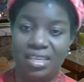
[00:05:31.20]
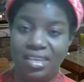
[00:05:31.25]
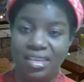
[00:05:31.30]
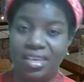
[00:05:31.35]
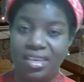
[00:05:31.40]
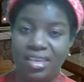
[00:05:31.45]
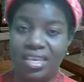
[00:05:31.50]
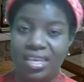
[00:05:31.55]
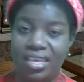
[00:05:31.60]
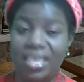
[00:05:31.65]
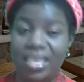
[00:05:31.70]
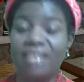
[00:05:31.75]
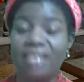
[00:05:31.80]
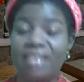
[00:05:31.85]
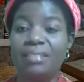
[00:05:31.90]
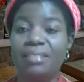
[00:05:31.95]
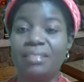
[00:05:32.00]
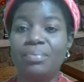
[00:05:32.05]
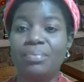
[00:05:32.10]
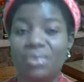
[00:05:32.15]
in the
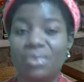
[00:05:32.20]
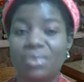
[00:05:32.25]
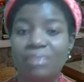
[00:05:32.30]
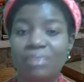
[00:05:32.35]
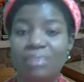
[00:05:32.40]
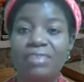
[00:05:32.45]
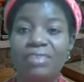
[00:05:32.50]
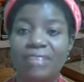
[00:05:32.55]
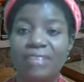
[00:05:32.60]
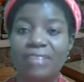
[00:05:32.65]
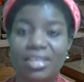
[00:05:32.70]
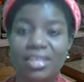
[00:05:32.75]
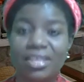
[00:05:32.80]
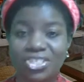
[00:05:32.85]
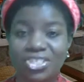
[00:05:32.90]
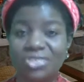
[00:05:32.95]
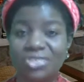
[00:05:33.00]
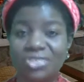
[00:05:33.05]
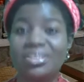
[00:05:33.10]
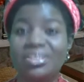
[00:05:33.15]
book of
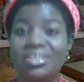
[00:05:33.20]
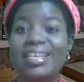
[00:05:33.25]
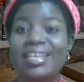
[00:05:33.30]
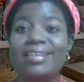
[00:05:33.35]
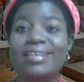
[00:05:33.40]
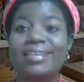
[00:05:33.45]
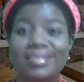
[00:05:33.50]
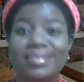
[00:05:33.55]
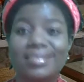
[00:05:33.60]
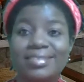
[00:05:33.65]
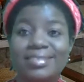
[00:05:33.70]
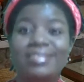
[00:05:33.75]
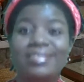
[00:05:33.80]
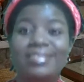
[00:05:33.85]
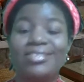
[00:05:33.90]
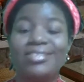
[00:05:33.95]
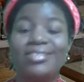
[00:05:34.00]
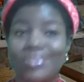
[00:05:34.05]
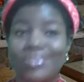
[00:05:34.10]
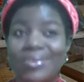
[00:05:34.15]
Revelation that
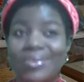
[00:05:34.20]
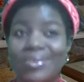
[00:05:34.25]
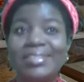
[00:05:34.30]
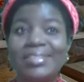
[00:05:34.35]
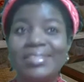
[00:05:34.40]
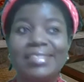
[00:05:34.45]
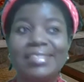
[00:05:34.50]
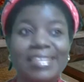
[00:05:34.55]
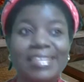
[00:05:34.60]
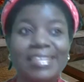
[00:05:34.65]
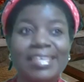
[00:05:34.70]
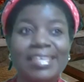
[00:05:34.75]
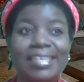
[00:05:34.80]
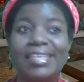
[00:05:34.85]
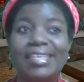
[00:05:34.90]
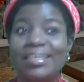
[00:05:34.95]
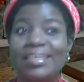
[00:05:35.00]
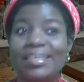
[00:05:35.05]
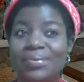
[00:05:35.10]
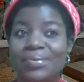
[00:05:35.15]
John
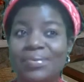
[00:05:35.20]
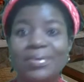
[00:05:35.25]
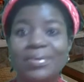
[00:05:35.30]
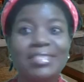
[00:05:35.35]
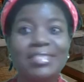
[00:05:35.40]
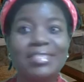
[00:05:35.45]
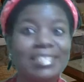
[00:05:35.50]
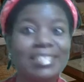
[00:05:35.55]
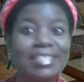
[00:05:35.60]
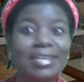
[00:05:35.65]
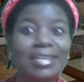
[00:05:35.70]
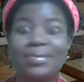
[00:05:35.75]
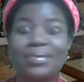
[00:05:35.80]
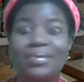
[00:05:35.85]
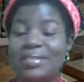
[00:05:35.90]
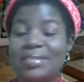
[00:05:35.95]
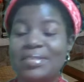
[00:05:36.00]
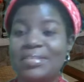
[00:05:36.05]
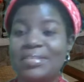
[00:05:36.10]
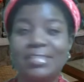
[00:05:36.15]
was in,
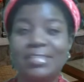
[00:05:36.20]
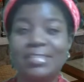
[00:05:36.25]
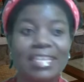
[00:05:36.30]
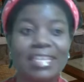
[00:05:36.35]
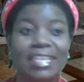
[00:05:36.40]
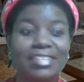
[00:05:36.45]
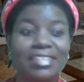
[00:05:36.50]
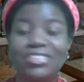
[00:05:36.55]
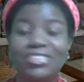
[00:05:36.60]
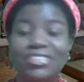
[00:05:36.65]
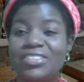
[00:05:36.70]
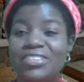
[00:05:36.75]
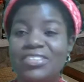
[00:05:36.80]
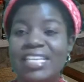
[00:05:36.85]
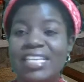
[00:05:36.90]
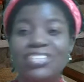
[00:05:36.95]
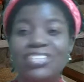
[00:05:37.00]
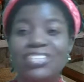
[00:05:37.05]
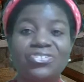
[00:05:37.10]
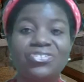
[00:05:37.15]
that Jesus
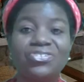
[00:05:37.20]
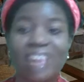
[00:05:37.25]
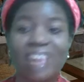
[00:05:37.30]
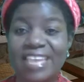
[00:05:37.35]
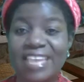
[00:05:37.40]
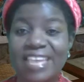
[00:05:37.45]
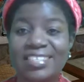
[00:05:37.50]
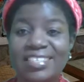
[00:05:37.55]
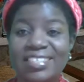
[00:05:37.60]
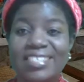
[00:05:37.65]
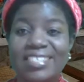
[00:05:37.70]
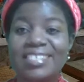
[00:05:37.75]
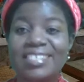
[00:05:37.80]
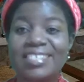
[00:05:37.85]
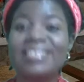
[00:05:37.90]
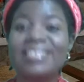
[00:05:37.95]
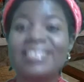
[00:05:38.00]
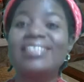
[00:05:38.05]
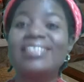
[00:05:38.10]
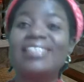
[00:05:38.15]
addressed,
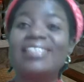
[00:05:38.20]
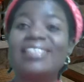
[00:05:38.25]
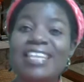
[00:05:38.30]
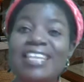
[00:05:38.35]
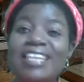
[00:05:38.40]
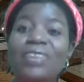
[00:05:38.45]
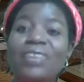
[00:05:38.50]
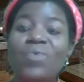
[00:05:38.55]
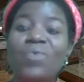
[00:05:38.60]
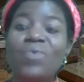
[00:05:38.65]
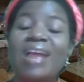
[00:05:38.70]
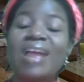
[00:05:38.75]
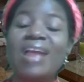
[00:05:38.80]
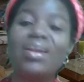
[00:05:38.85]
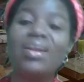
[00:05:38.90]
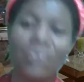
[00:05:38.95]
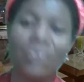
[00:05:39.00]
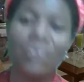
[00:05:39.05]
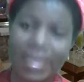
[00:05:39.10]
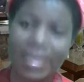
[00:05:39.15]
they were
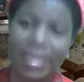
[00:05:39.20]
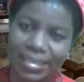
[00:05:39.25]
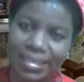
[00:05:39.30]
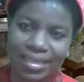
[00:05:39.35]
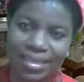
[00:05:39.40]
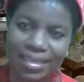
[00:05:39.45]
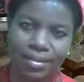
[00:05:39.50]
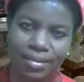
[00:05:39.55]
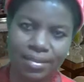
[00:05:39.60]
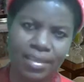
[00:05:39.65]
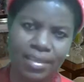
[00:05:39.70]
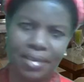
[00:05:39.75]
located there.